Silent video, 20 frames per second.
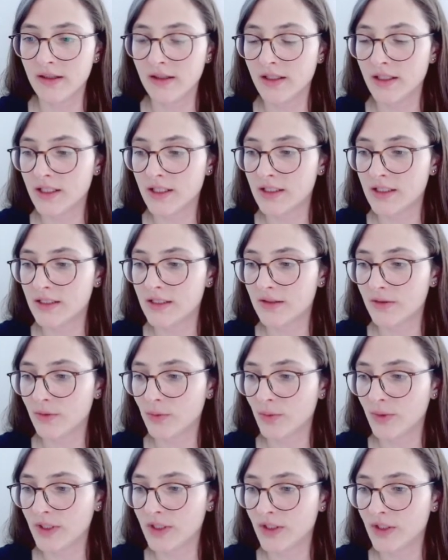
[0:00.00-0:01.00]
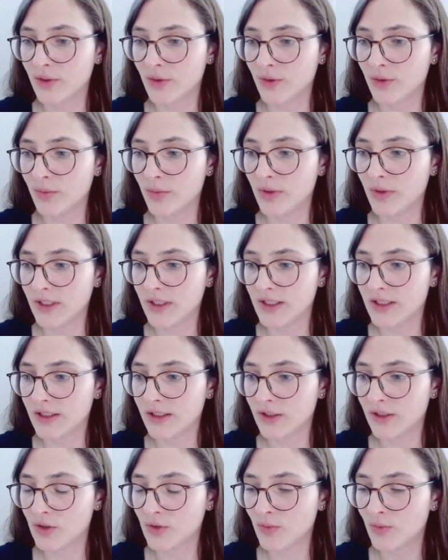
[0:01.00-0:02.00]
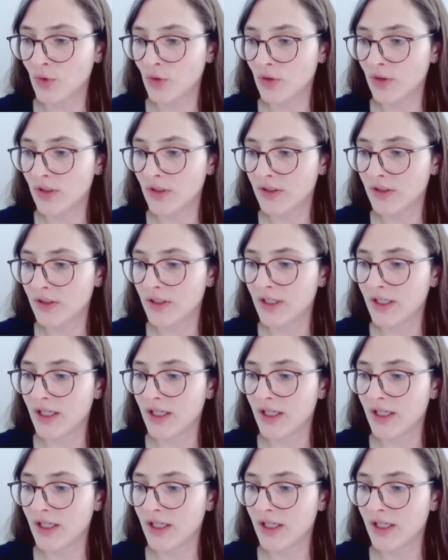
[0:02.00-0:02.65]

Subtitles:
this window a bit smaller.